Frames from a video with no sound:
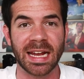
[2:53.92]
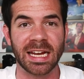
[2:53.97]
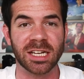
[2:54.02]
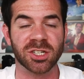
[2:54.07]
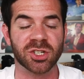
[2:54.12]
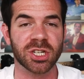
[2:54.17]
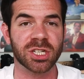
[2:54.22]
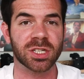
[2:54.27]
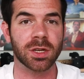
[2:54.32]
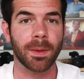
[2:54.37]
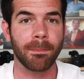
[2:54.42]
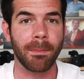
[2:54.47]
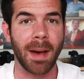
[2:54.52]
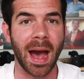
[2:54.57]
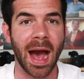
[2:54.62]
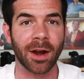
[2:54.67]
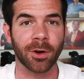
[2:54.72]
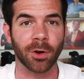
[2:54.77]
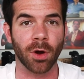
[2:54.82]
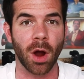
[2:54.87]
It's just a
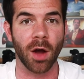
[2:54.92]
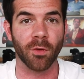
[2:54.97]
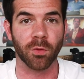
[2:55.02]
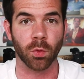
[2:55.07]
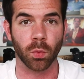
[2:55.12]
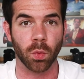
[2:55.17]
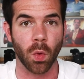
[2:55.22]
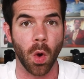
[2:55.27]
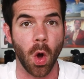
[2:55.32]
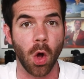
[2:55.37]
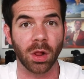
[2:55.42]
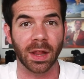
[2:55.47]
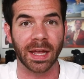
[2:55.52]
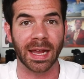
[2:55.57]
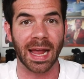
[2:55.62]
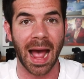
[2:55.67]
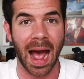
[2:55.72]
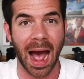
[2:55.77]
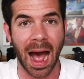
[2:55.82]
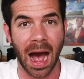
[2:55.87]
matter of rolling
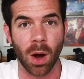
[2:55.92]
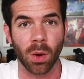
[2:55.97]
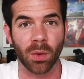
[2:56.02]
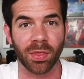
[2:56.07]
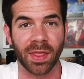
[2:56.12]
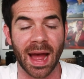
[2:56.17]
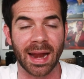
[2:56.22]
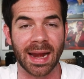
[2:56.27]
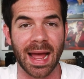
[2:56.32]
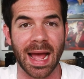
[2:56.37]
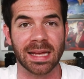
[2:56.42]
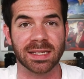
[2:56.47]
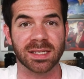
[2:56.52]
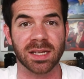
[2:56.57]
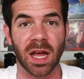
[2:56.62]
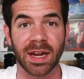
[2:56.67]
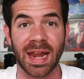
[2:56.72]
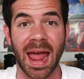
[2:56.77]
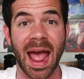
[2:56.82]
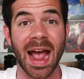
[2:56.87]
out that
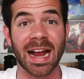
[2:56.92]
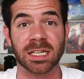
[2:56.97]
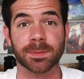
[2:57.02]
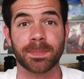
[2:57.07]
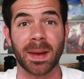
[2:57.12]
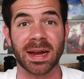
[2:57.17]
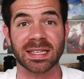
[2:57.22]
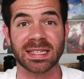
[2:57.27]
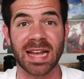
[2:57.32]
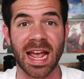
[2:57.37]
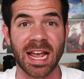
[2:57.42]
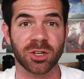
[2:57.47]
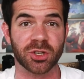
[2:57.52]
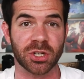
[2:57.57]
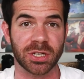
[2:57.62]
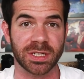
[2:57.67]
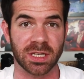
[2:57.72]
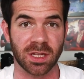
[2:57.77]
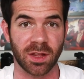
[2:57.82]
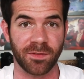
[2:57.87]
as an
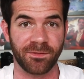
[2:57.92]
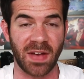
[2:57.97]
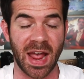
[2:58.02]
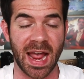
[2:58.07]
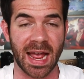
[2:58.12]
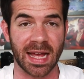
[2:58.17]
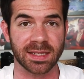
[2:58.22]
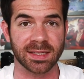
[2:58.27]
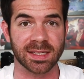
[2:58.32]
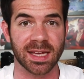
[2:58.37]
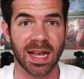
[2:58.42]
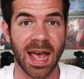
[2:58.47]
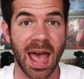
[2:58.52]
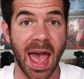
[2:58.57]
expectation to the fans.